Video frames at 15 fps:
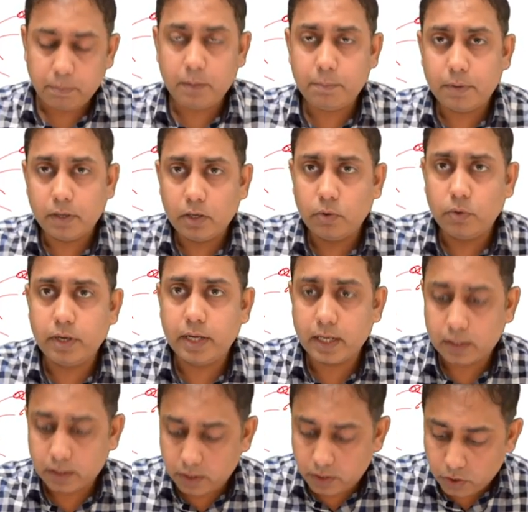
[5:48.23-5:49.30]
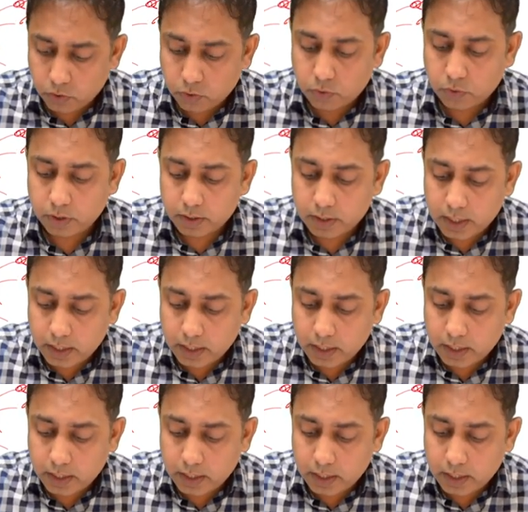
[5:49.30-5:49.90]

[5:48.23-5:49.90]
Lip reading: People who get cured,